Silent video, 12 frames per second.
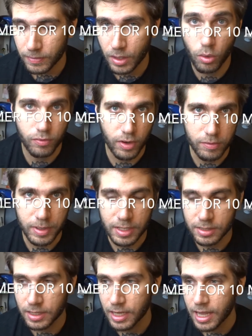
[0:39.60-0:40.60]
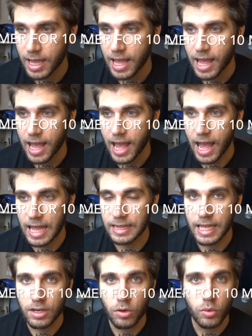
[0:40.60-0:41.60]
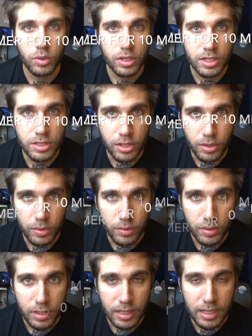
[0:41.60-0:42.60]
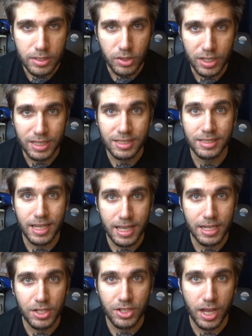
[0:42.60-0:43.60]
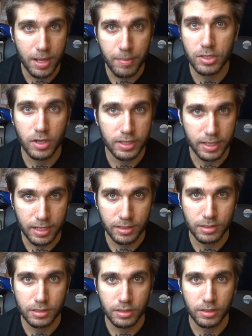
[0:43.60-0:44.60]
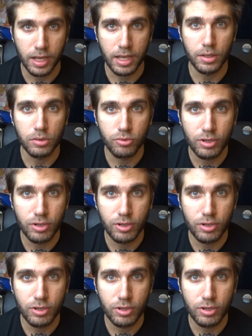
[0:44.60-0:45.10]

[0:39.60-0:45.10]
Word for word: or 5 minutes. And then all you're going to do is you're going to sit in a chair much like this, okay? You're going to